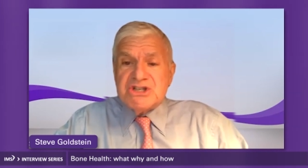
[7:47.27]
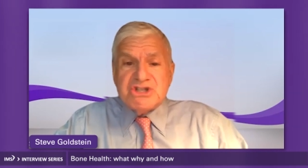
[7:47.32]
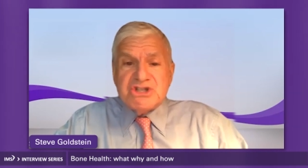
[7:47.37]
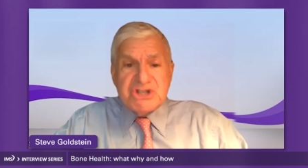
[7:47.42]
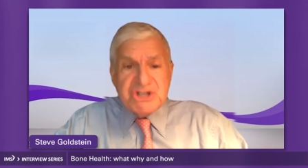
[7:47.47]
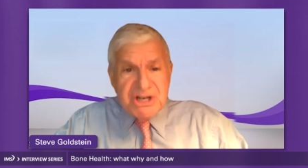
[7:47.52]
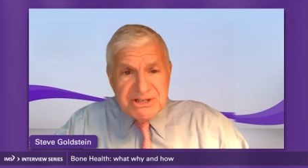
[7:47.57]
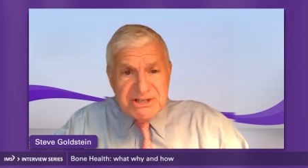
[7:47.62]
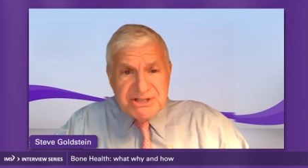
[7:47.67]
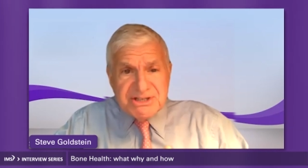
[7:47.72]

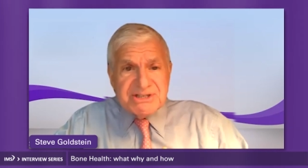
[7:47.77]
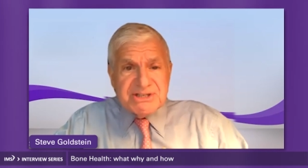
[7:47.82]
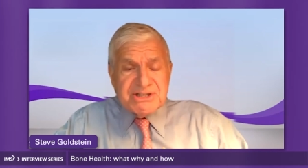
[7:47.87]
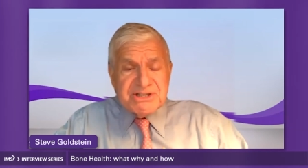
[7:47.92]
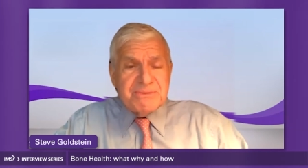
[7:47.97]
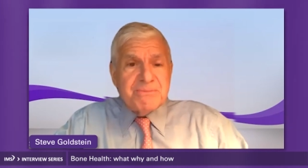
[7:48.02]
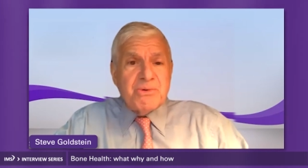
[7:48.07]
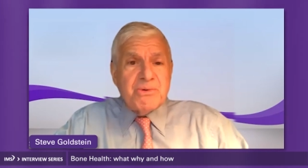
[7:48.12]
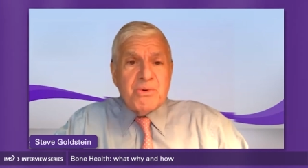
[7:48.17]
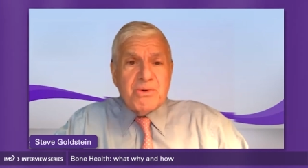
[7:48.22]
just as
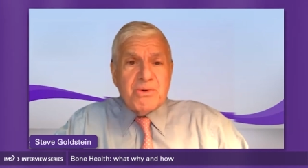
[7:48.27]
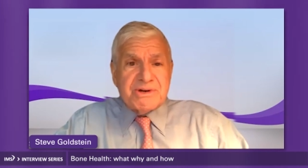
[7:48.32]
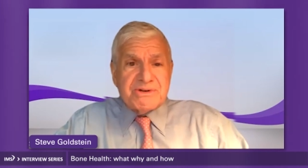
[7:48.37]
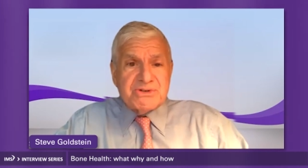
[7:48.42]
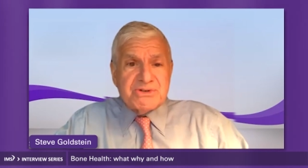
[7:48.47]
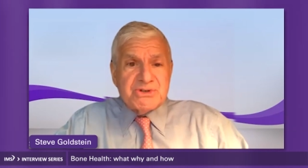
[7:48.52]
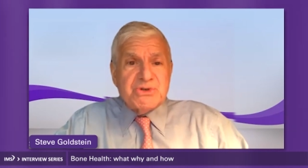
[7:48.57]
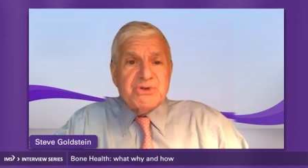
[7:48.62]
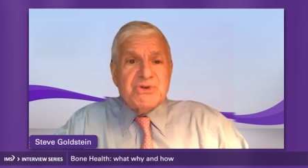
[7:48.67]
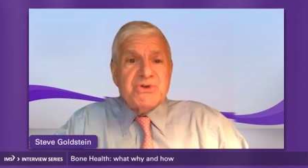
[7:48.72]

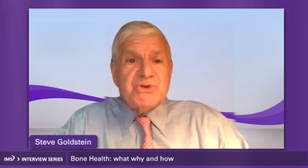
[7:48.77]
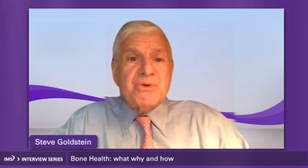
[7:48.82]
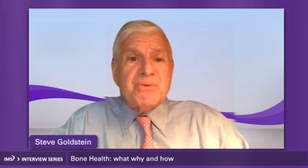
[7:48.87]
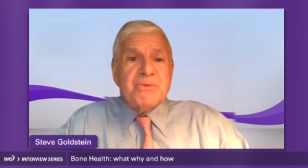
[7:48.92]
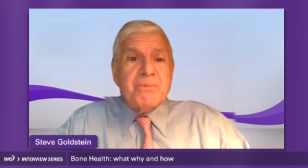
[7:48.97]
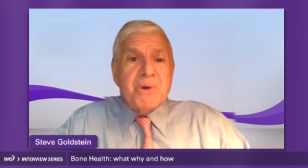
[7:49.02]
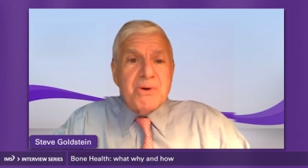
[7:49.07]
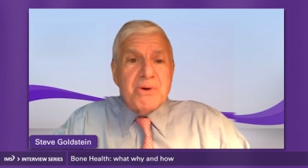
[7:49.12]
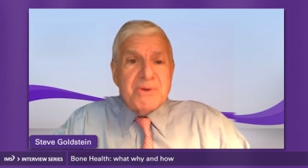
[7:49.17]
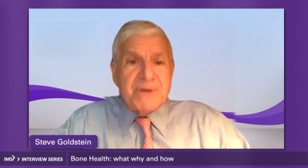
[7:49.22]
important to your
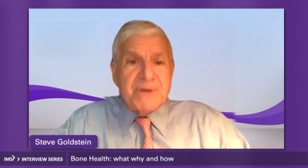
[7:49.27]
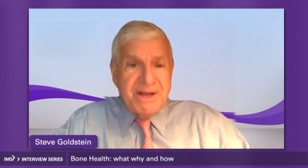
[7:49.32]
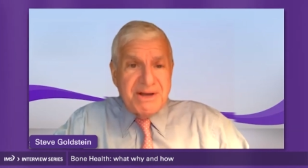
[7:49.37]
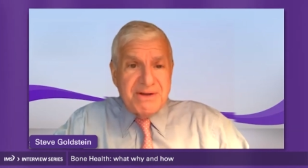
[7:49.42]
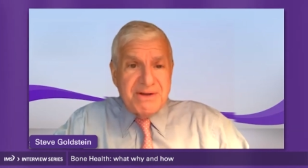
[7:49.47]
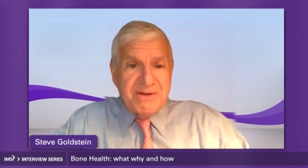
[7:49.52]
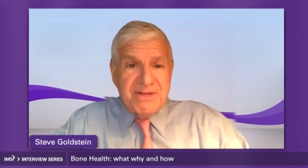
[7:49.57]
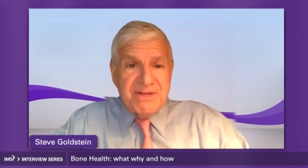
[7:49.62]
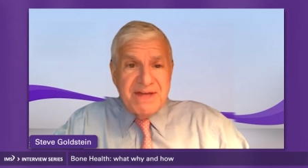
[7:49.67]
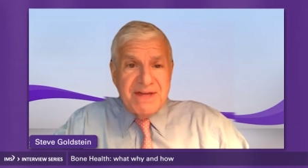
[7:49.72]
bone
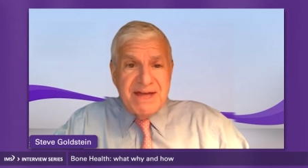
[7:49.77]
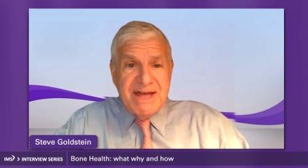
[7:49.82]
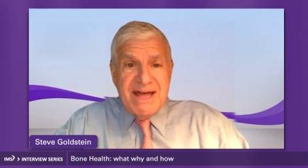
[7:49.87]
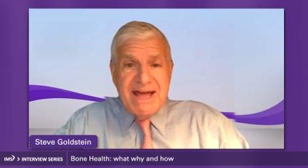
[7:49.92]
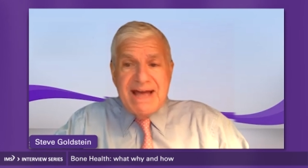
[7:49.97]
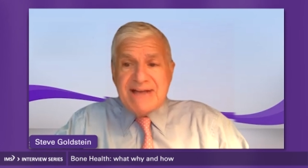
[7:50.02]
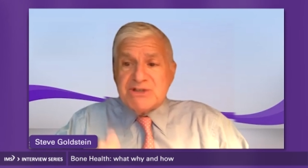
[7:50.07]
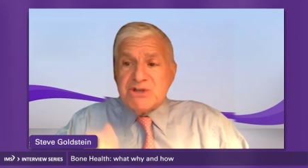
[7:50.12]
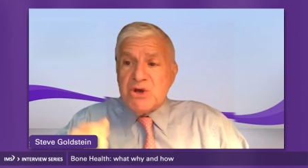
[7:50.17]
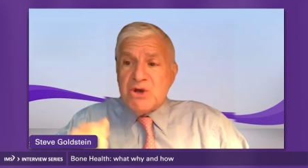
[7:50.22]
health
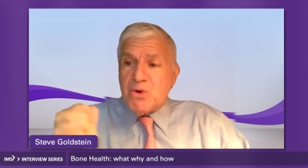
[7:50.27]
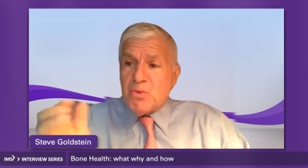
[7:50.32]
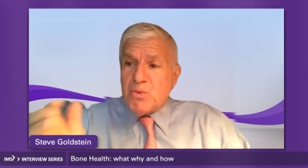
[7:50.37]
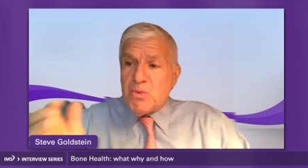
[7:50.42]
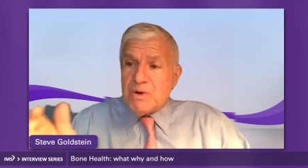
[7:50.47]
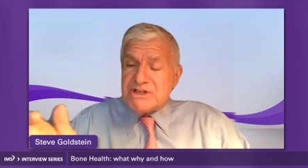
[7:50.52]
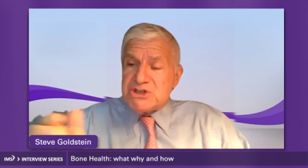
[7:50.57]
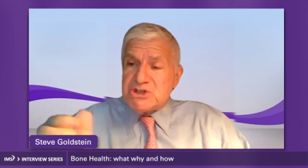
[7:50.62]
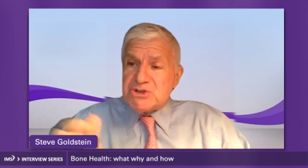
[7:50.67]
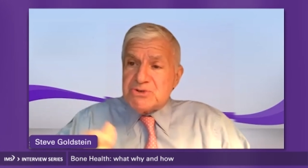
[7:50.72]
as
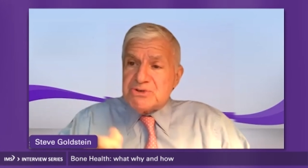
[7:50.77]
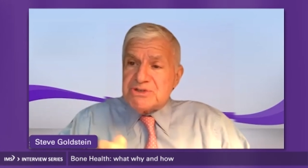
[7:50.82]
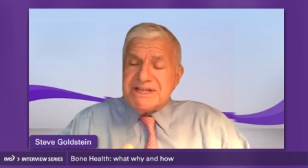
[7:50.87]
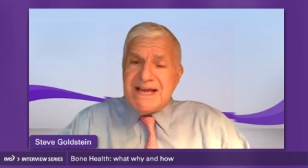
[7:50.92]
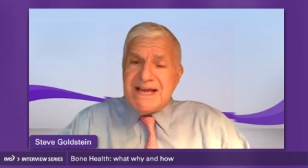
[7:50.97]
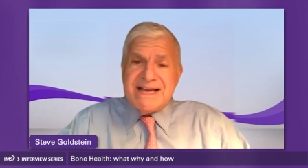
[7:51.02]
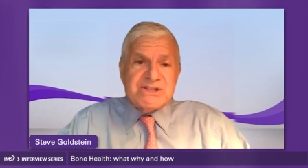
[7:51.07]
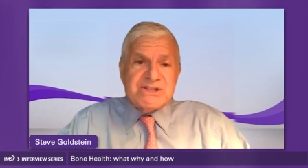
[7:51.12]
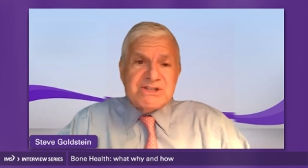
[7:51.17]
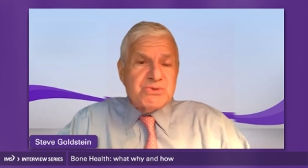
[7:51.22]
what your
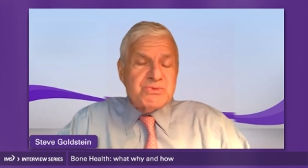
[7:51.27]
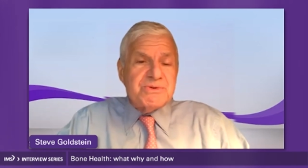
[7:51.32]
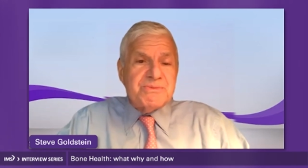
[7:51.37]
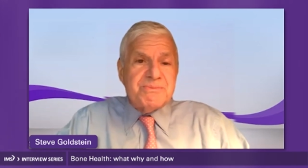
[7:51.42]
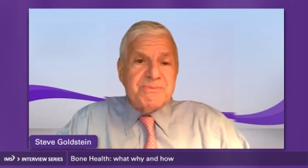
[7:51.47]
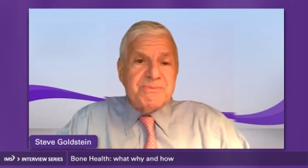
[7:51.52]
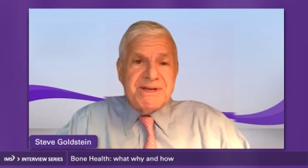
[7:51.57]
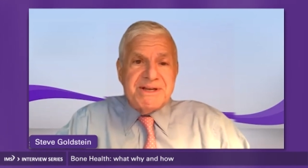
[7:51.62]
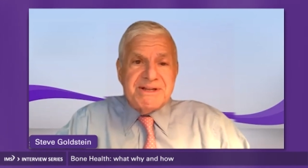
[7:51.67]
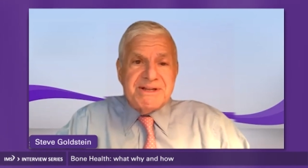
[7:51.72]
test
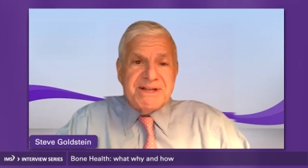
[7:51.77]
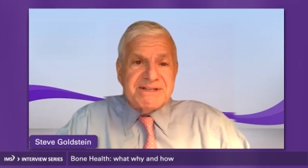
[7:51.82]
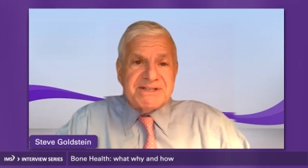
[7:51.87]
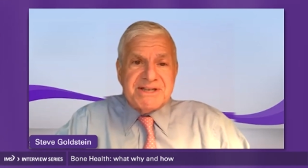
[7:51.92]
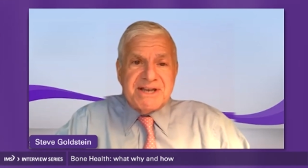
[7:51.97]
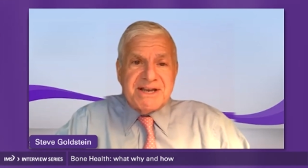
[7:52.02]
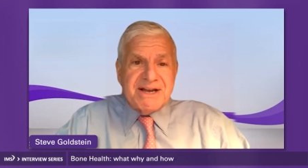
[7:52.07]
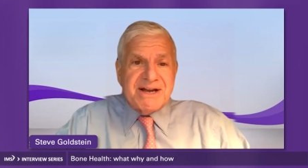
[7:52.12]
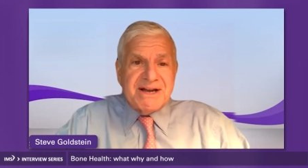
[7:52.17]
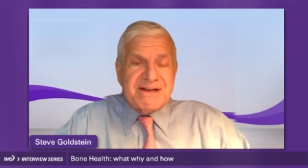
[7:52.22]
would be, let's
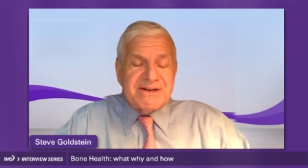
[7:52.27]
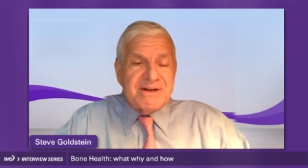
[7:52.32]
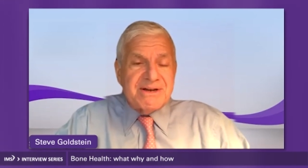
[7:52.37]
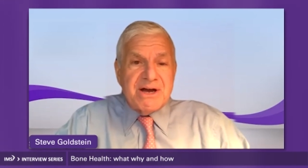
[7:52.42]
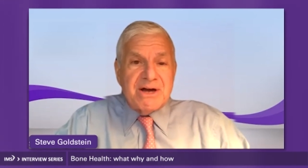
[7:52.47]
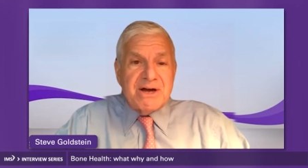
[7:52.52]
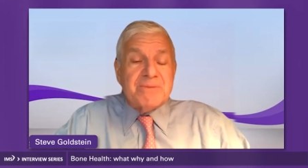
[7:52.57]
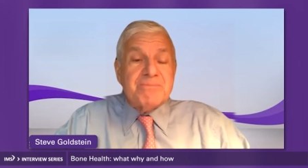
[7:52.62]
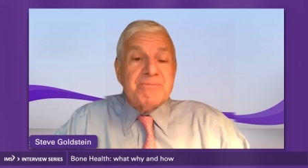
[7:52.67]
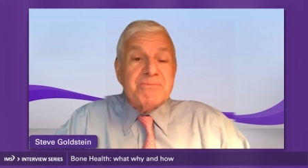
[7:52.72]
say, on a,
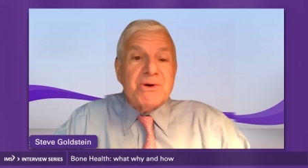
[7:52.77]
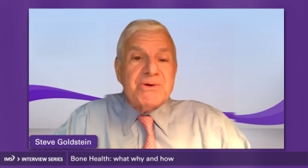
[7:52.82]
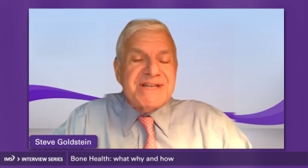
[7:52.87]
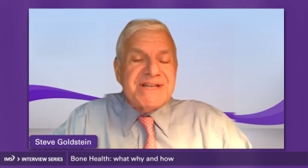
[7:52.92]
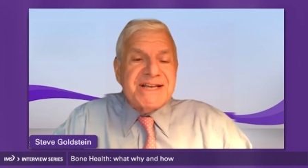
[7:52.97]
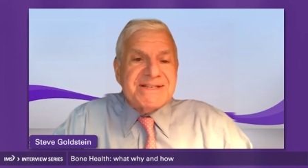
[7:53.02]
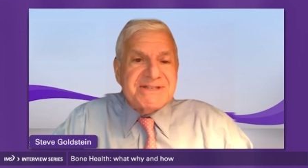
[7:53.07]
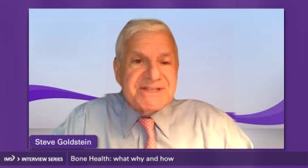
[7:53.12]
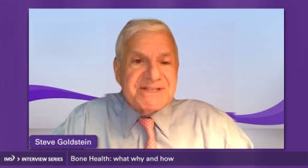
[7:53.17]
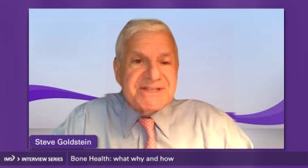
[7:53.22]
on a bone
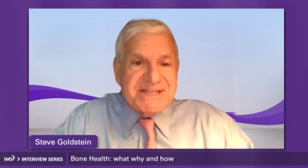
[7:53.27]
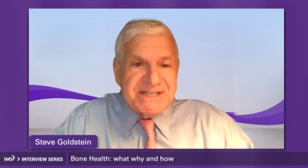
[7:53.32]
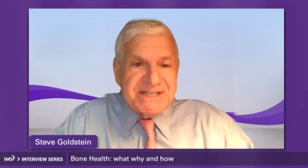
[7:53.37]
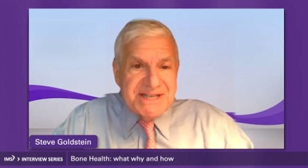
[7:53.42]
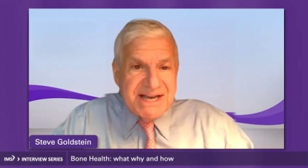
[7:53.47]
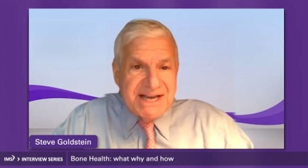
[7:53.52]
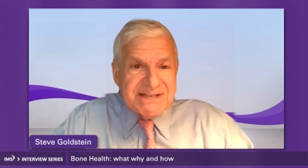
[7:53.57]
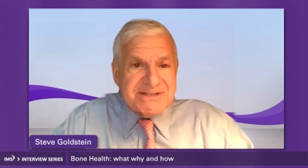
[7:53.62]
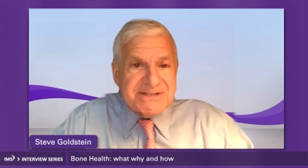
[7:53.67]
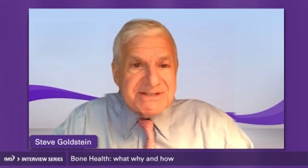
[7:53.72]
density
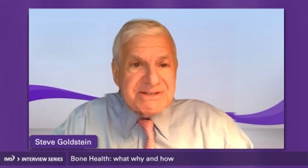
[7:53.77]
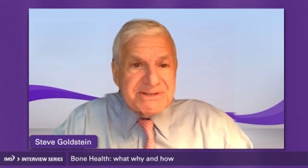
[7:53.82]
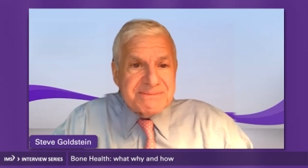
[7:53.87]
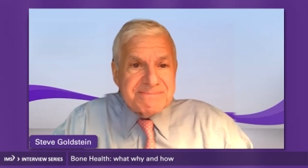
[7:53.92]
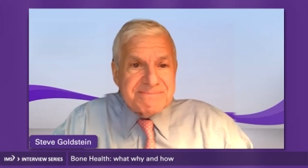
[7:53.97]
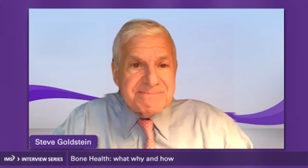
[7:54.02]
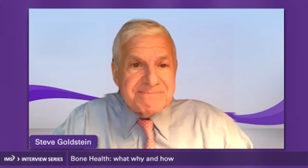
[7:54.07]
test.